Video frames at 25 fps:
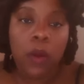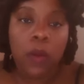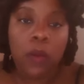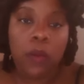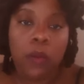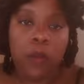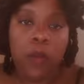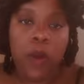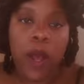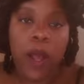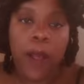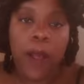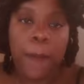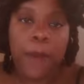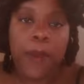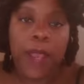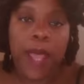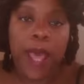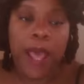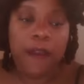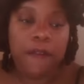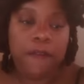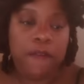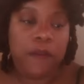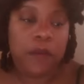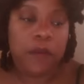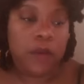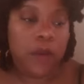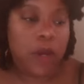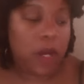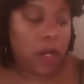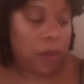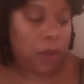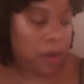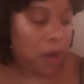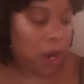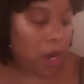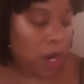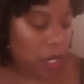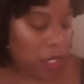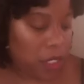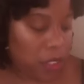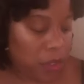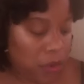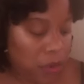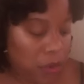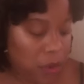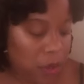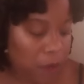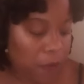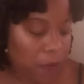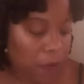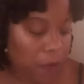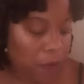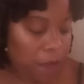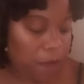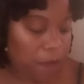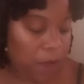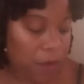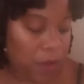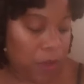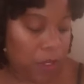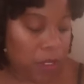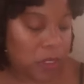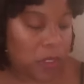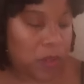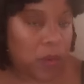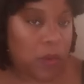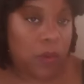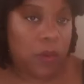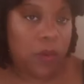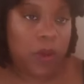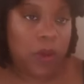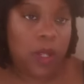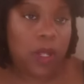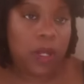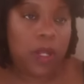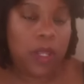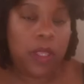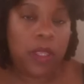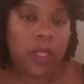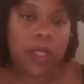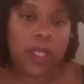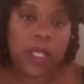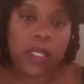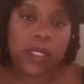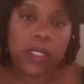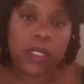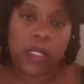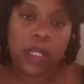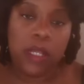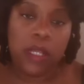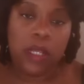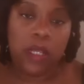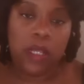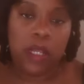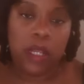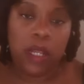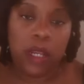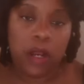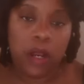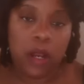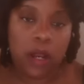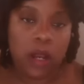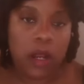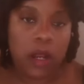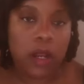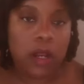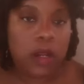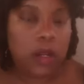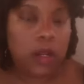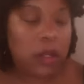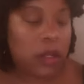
What platform are you going to focus on this year?